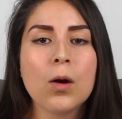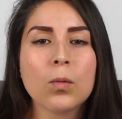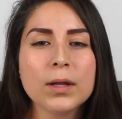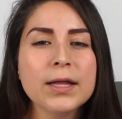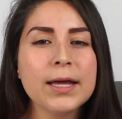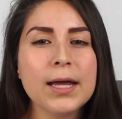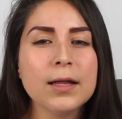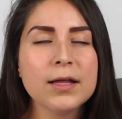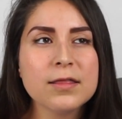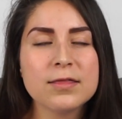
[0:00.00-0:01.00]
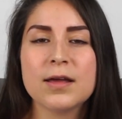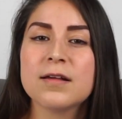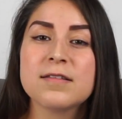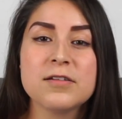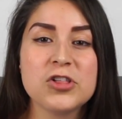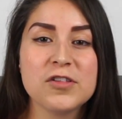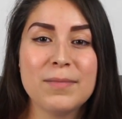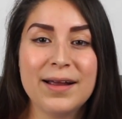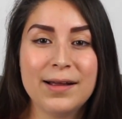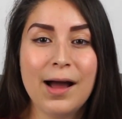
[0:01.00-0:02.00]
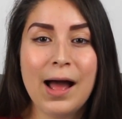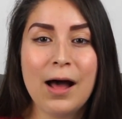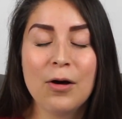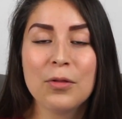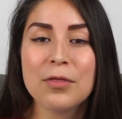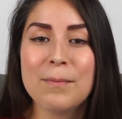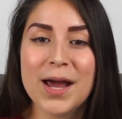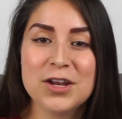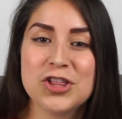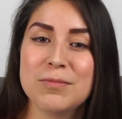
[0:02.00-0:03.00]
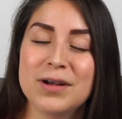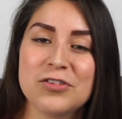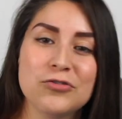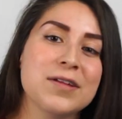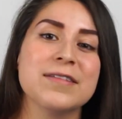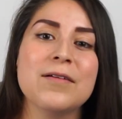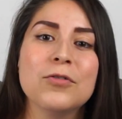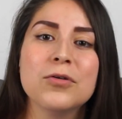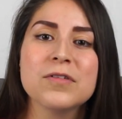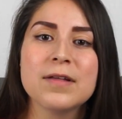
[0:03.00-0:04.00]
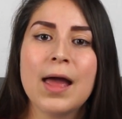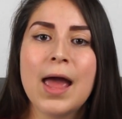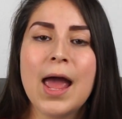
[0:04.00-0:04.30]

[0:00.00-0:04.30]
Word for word: really healing things such as my gut health, managing my stress levels,